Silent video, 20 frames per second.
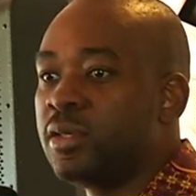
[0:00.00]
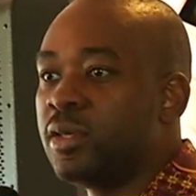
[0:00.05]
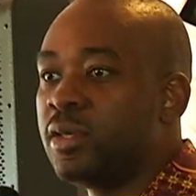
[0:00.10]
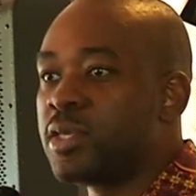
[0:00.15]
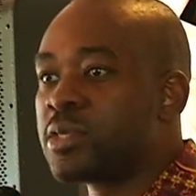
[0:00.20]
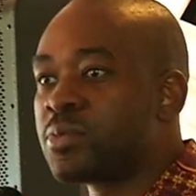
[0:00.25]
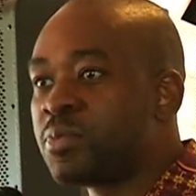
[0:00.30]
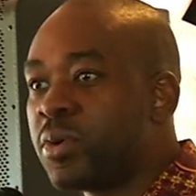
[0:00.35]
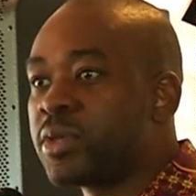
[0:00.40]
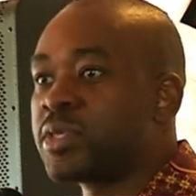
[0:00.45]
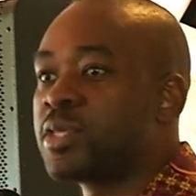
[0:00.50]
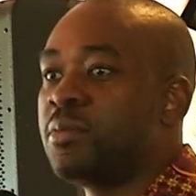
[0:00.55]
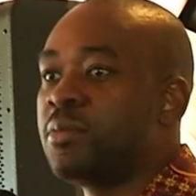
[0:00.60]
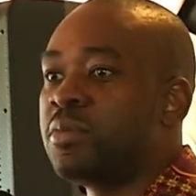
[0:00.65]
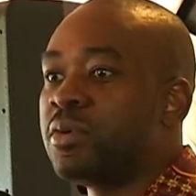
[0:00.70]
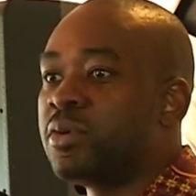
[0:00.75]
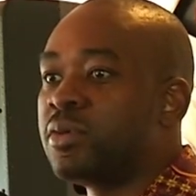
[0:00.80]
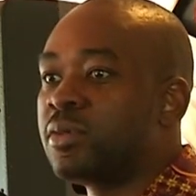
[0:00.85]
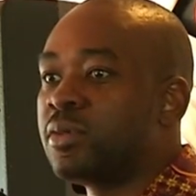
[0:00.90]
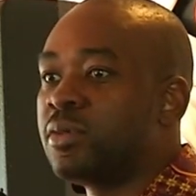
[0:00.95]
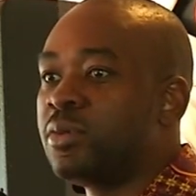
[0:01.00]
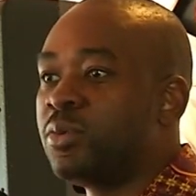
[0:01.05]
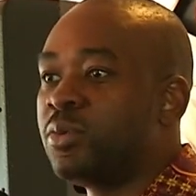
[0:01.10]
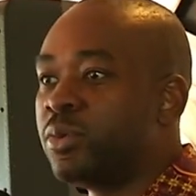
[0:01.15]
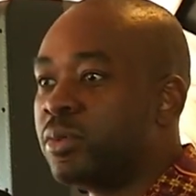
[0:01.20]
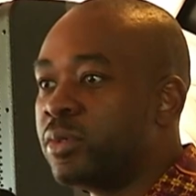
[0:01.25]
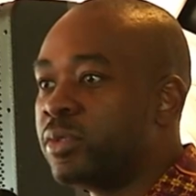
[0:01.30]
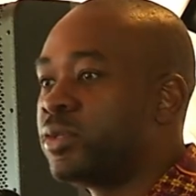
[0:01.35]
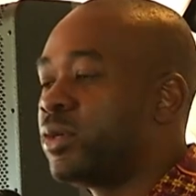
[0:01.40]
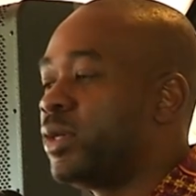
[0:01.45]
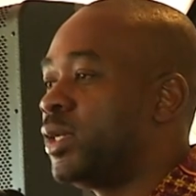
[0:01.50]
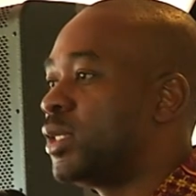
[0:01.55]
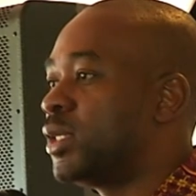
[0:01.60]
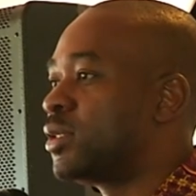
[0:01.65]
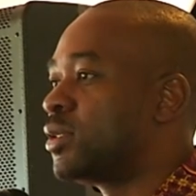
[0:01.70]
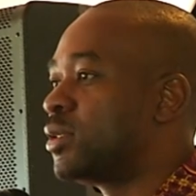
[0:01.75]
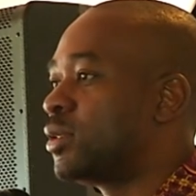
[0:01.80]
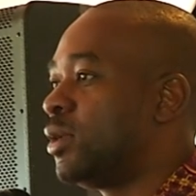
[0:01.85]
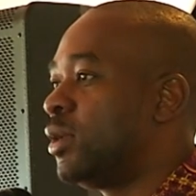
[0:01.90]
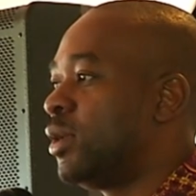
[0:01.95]
It's possible. We'll do
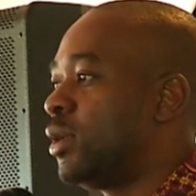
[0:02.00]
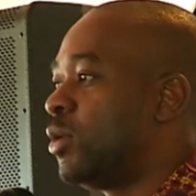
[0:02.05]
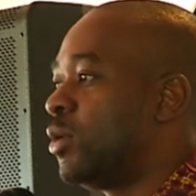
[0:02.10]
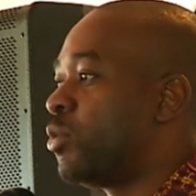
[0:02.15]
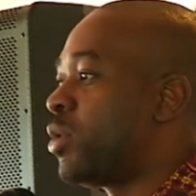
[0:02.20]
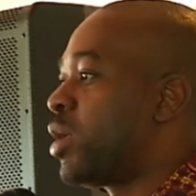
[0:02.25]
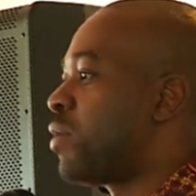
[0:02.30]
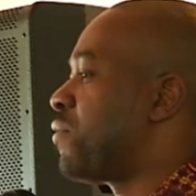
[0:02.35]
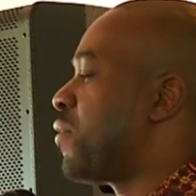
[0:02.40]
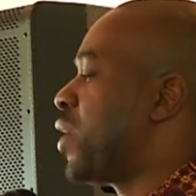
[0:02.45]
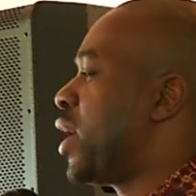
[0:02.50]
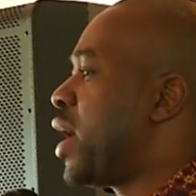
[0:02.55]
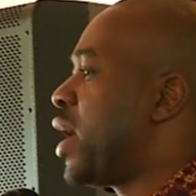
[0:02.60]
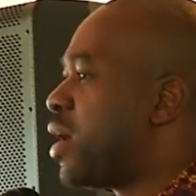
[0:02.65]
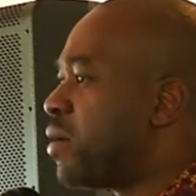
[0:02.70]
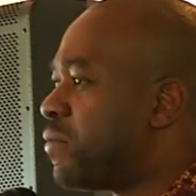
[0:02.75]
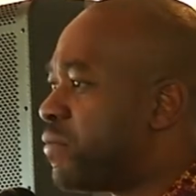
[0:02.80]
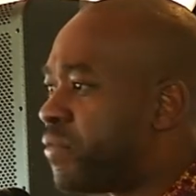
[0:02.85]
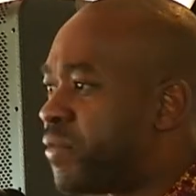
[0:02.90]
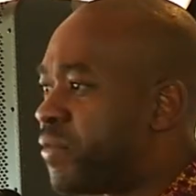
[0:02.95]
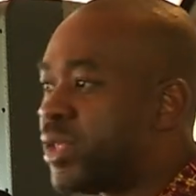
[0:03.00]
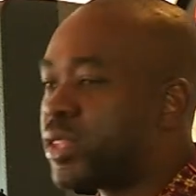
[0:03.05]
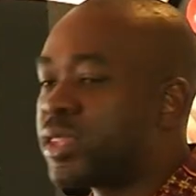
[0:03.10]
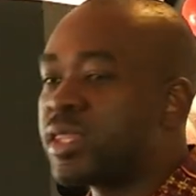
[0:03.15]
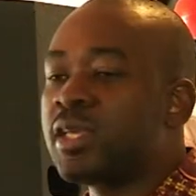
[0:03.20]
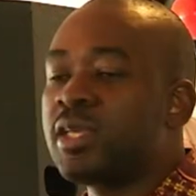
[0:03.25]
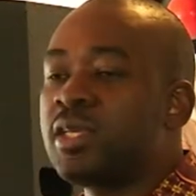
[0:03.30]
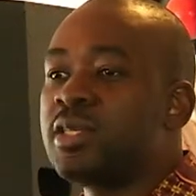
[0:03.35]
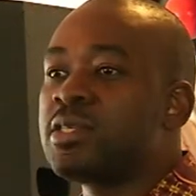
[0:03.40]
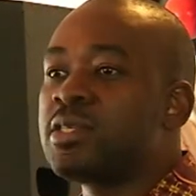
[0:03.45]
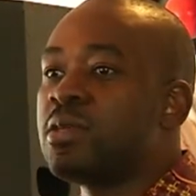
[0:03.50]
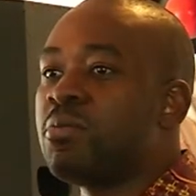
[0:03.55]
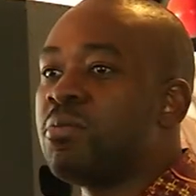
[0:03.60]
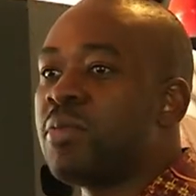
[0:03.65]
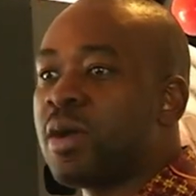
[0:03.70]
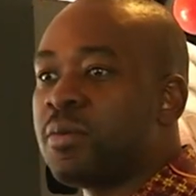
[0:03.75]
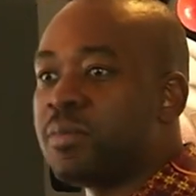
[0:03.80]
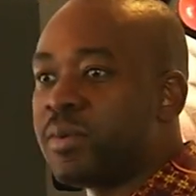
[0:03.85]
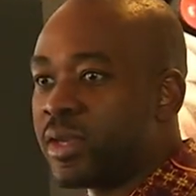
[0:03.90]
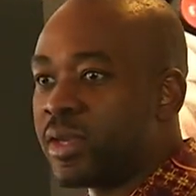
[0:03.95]
it. We have everything in
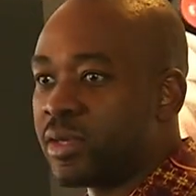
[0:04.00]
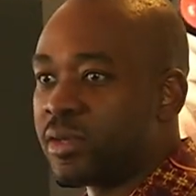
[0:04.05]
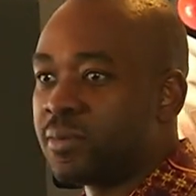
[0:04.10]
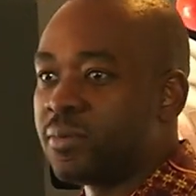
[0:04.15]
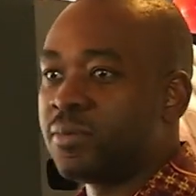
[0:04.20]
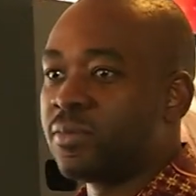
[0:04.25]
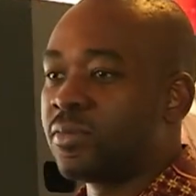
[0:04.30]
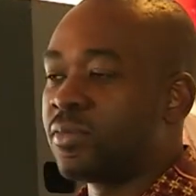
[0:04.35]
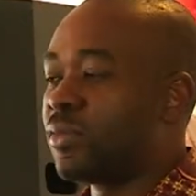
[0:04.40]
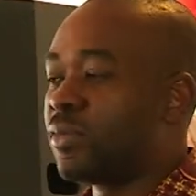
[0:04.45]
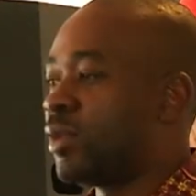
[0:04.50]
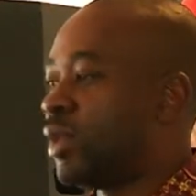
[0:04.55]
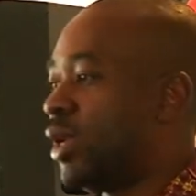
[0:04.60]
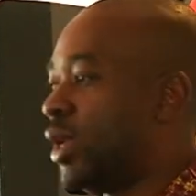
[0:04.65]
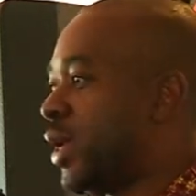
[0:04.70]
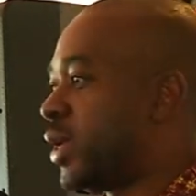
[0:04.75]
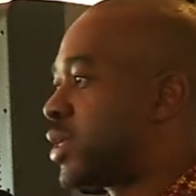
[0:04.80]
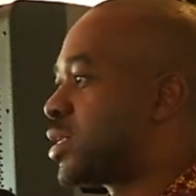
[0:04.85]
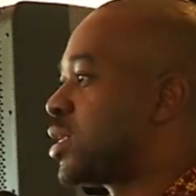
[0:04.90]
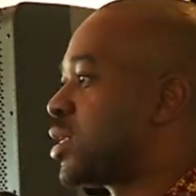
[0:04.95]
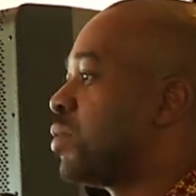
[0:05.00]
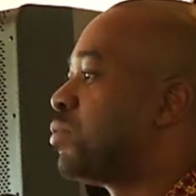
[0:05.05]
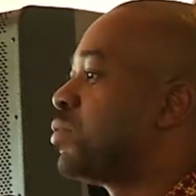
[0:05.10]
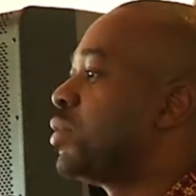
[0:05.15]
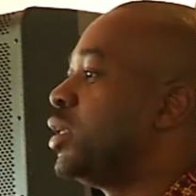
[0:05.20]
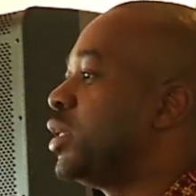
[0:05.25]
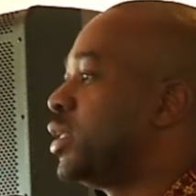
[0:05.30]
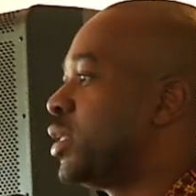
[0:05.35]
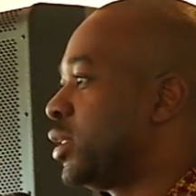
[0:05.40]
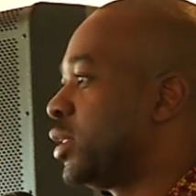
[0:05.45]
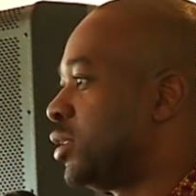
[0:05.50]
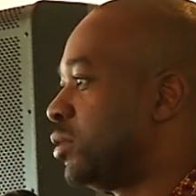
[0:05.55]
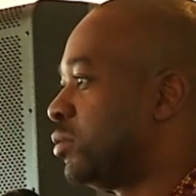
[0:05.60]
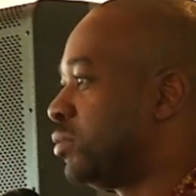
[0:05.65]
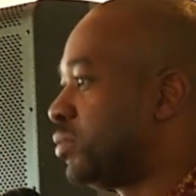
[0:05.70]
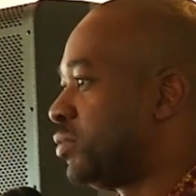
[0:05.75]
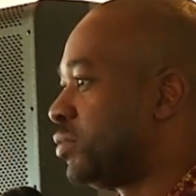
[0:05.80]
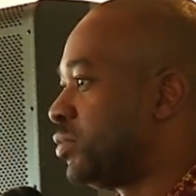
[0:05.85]
Zimbabwe except leadership.